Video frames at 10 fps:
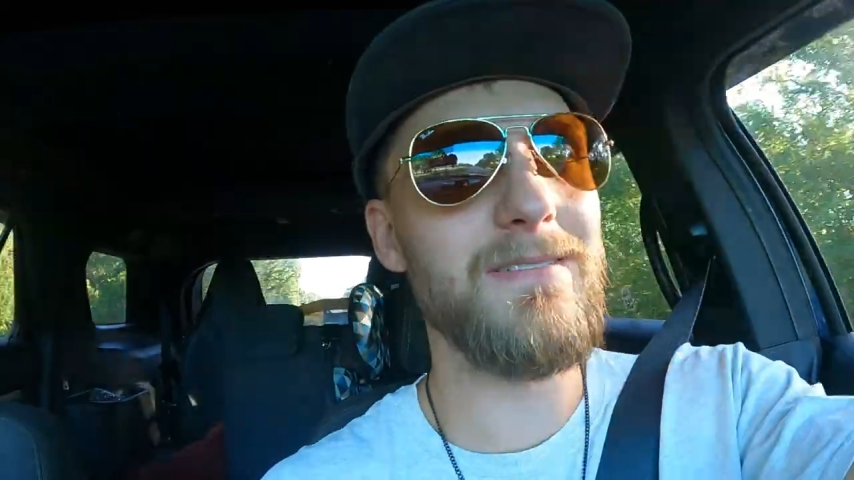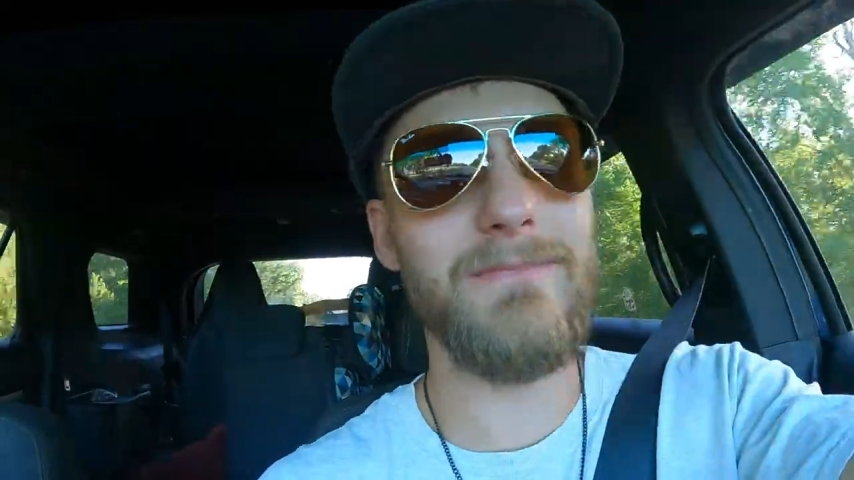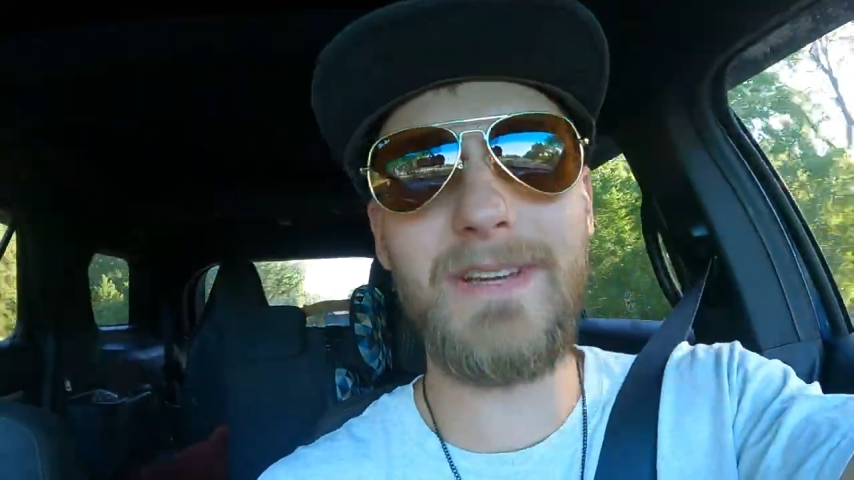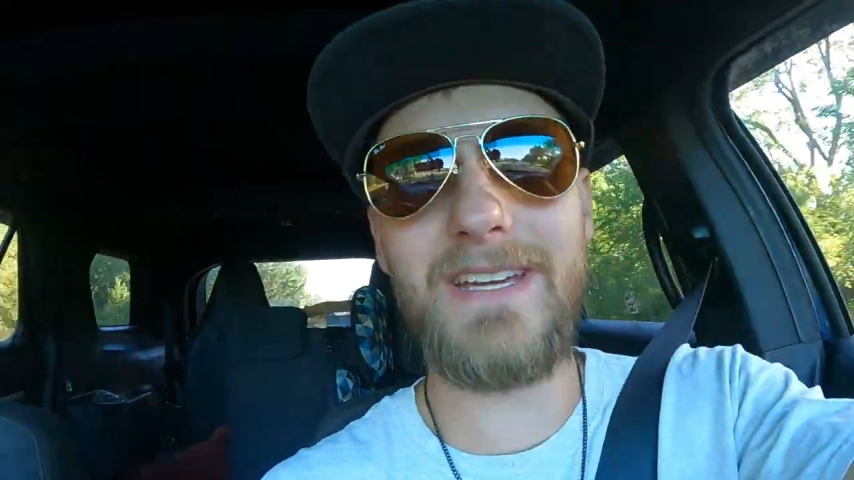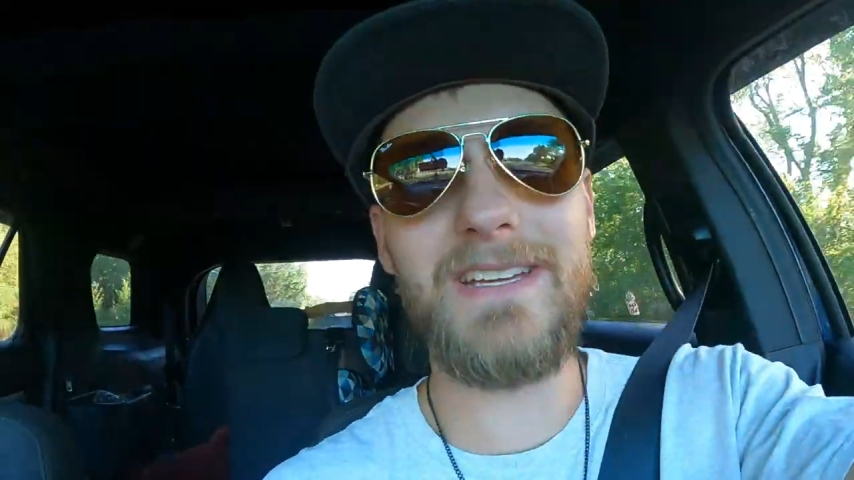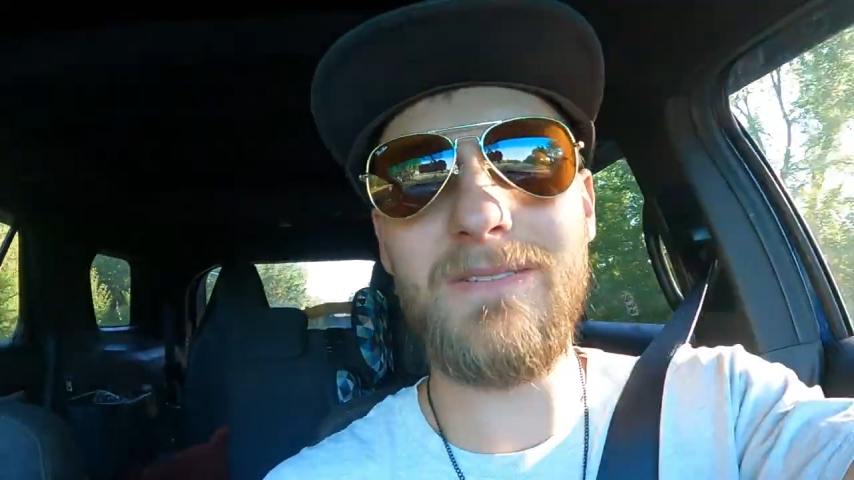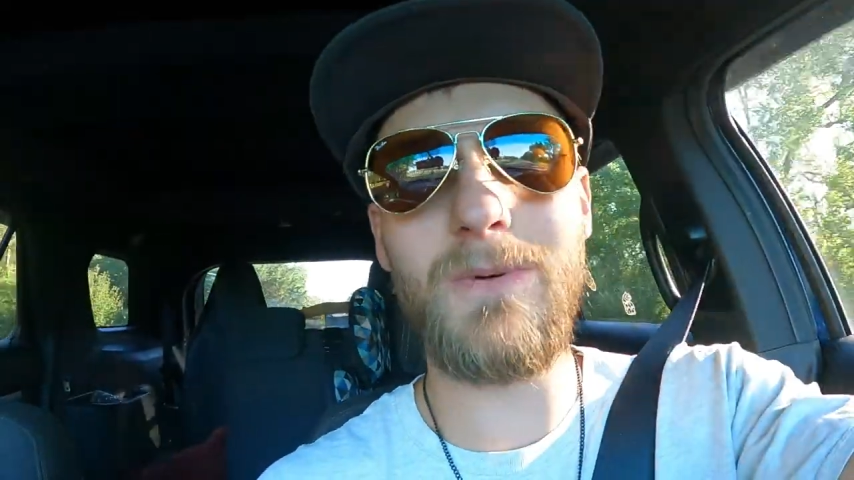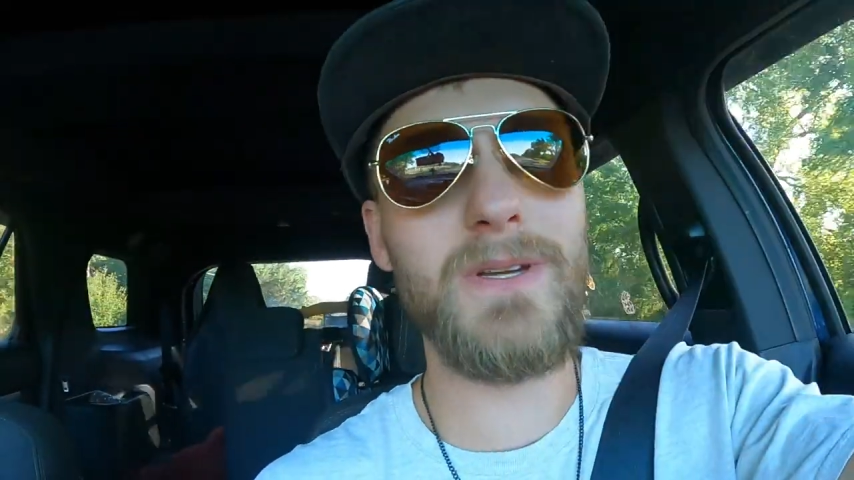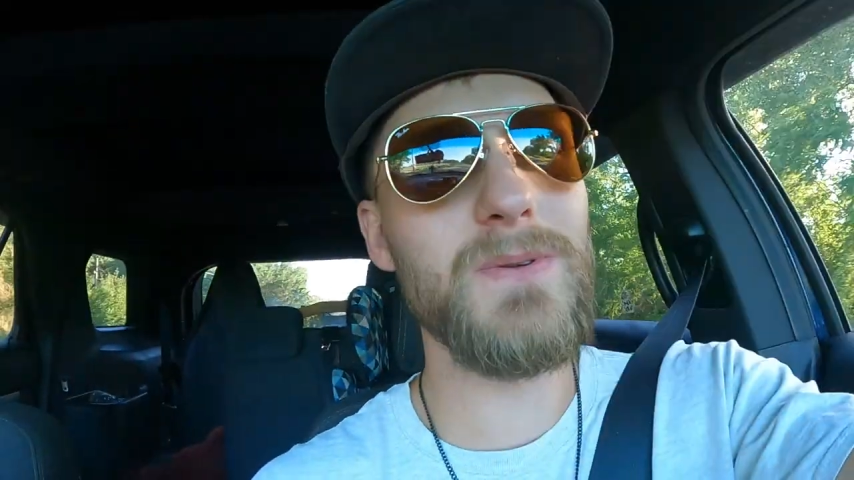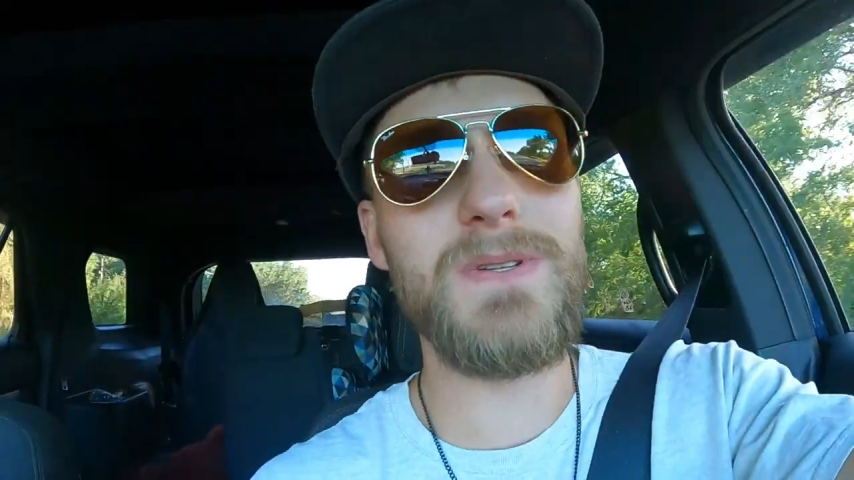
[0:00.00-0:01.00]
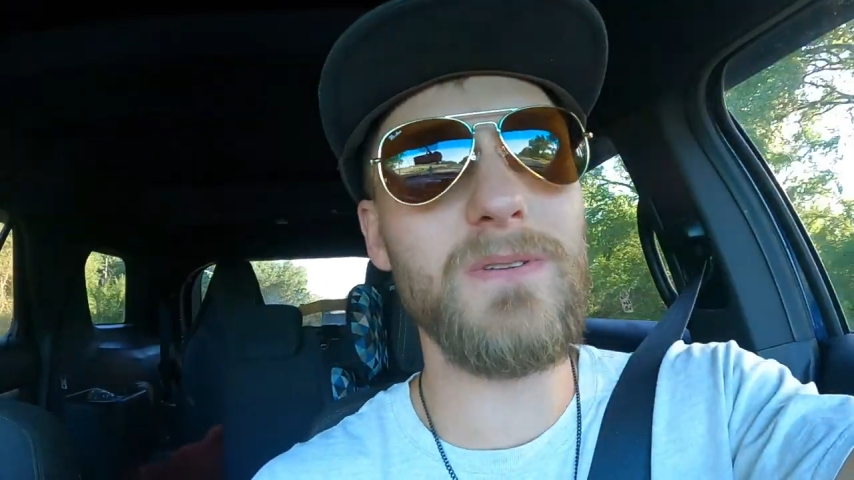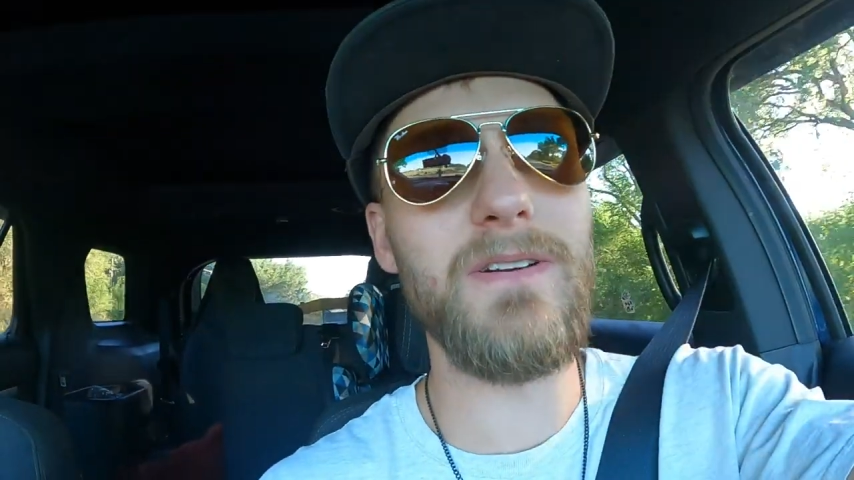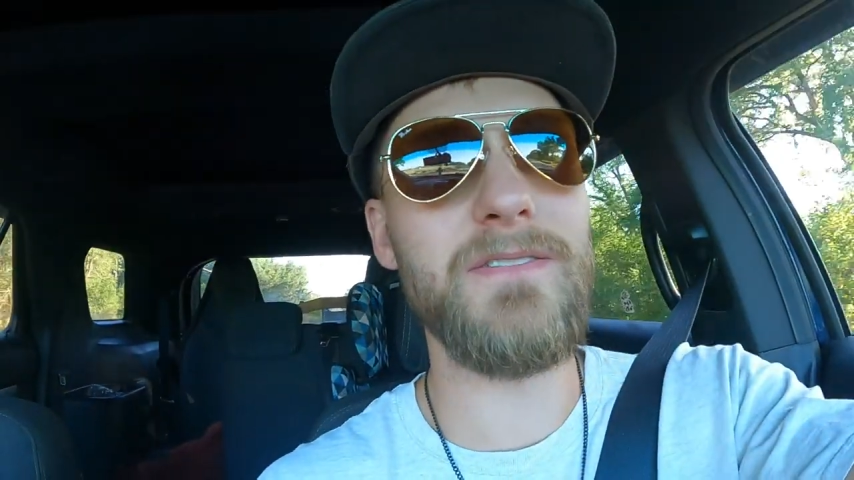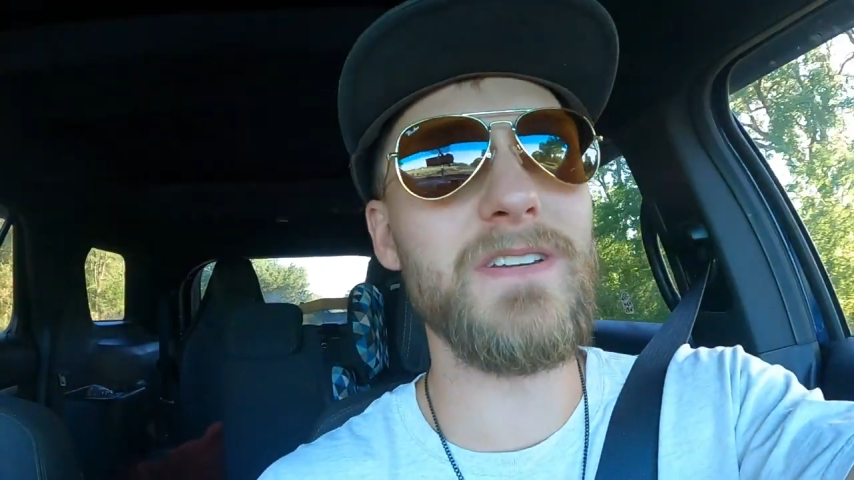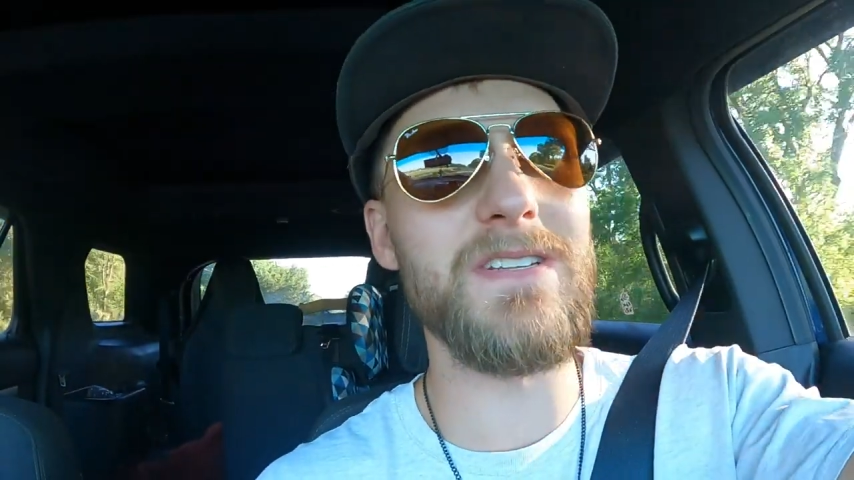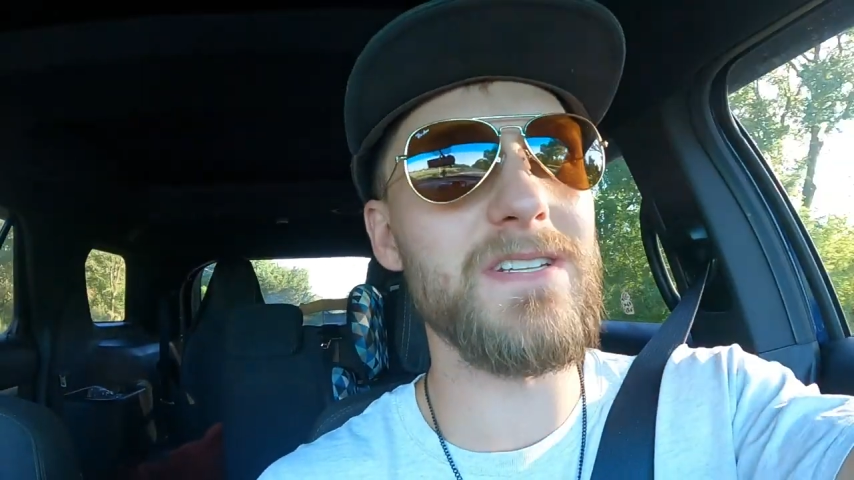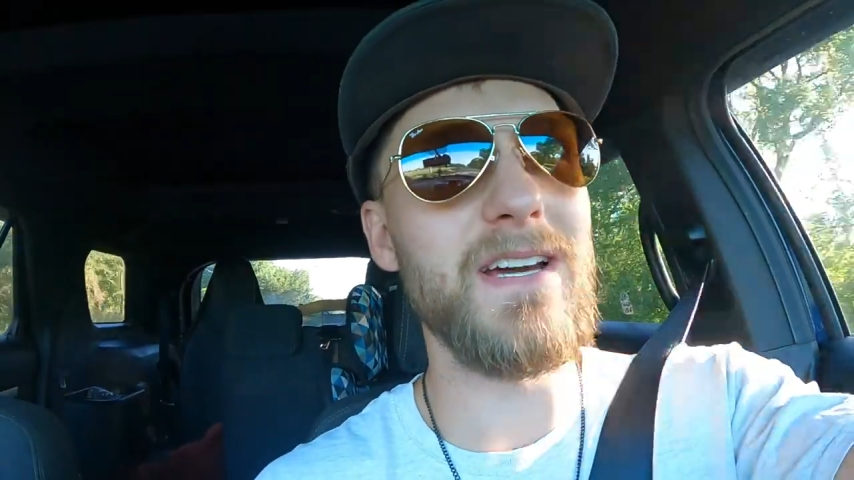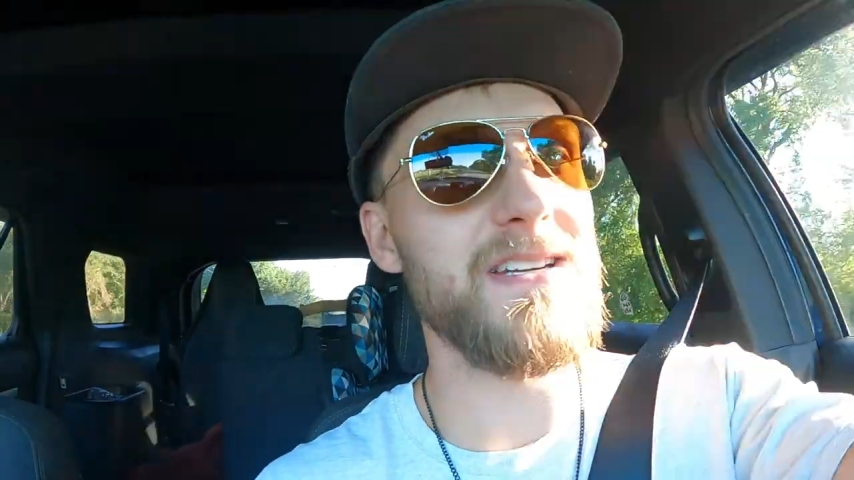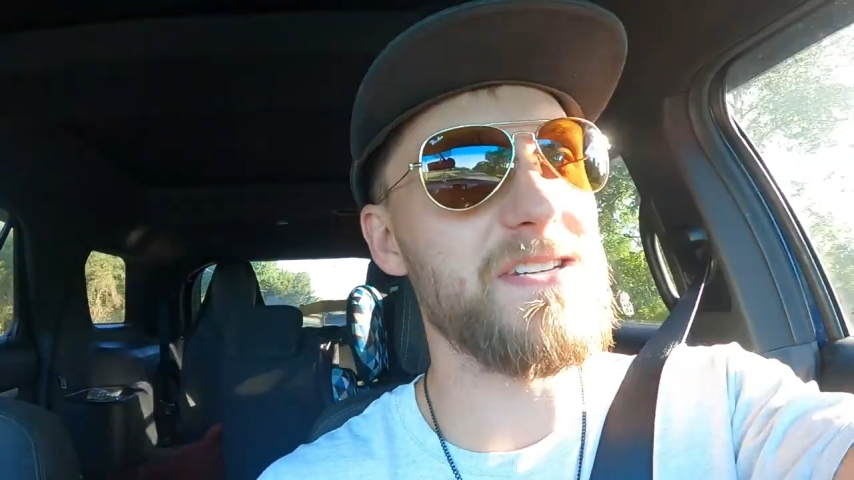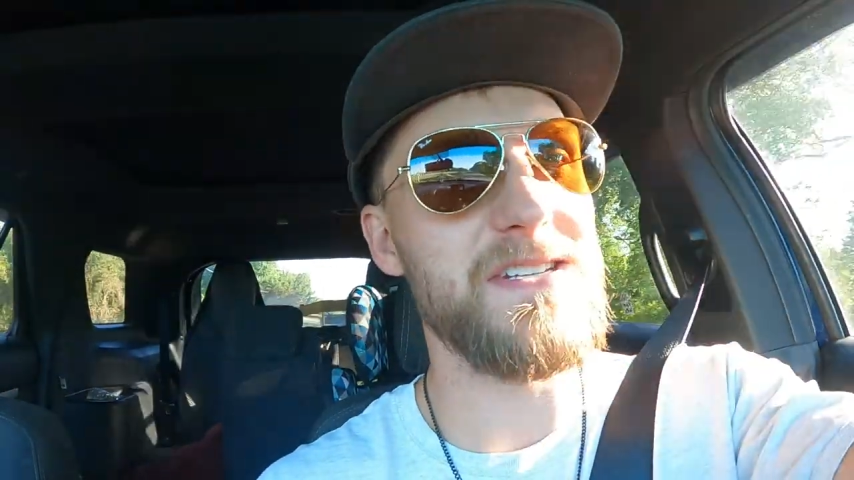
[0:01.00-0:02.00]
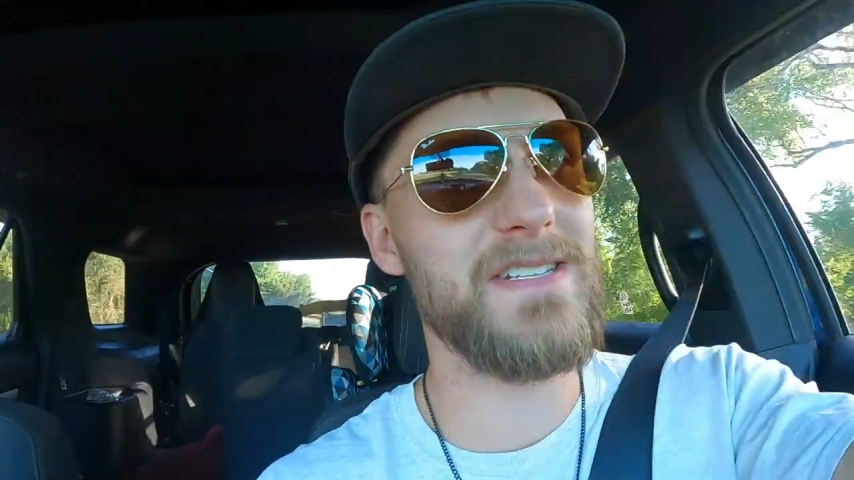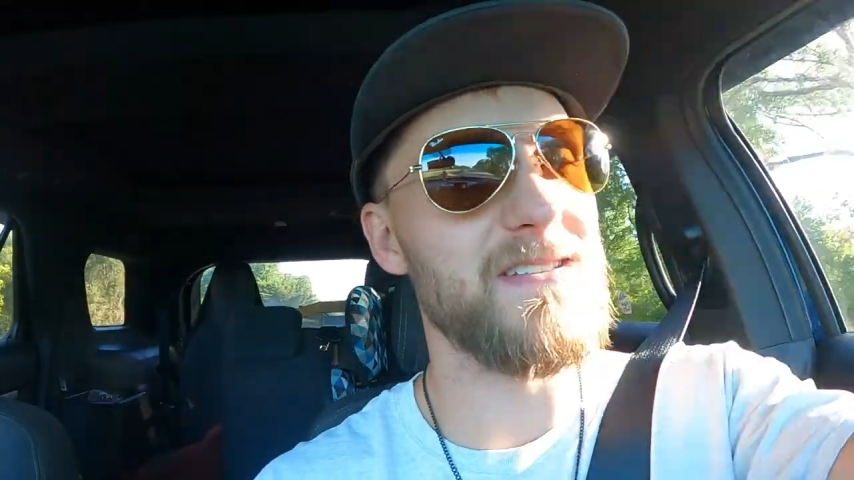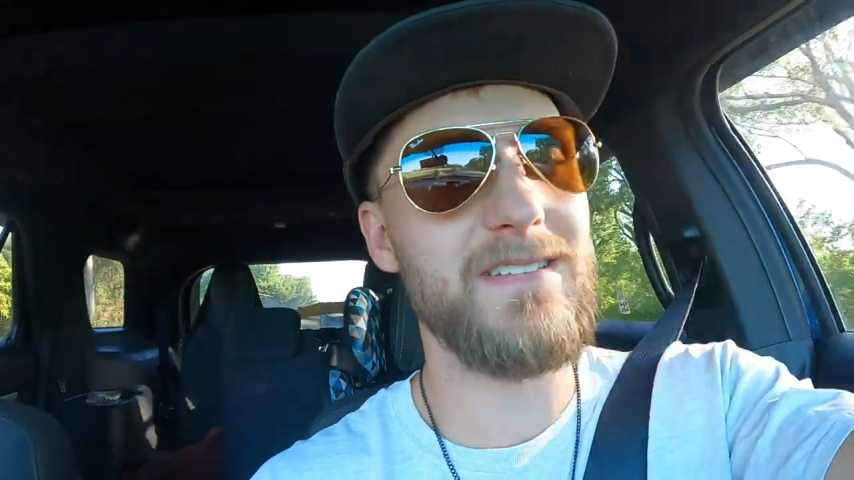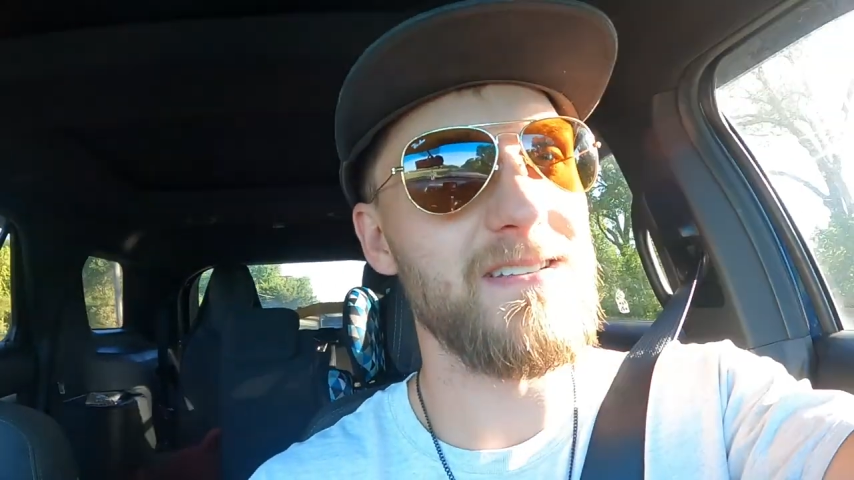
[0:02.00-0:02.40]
man, Windows 11 is I just